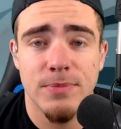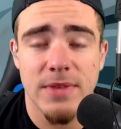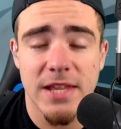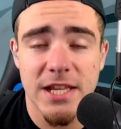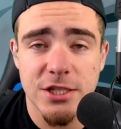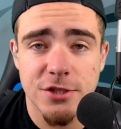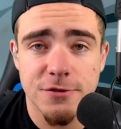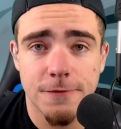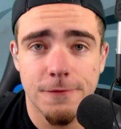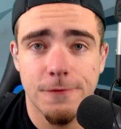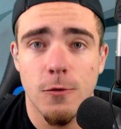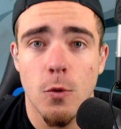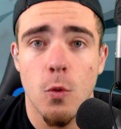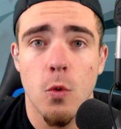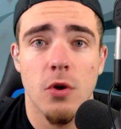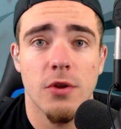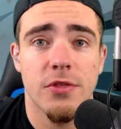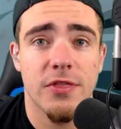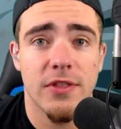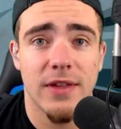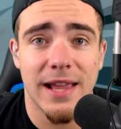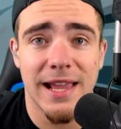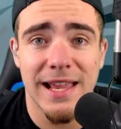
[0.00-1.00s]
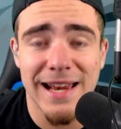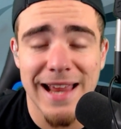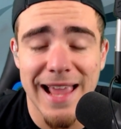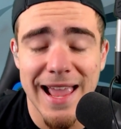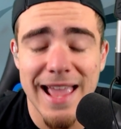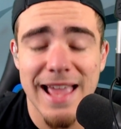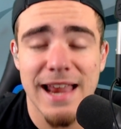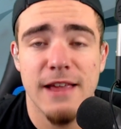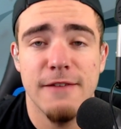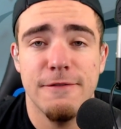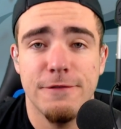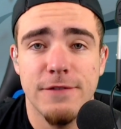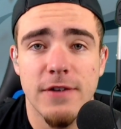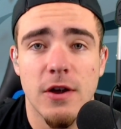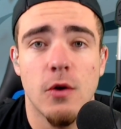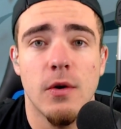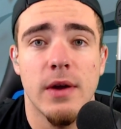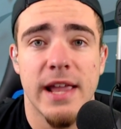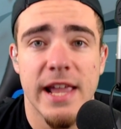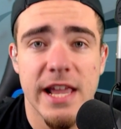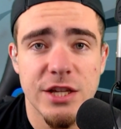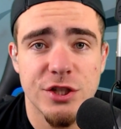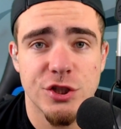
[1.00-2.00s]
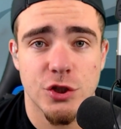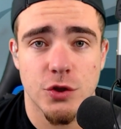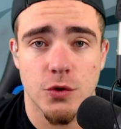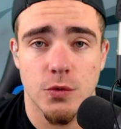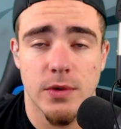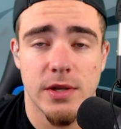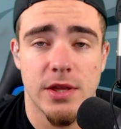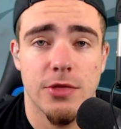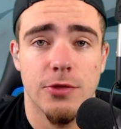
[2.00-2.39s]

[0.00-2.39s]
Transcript: is fourth in NFL history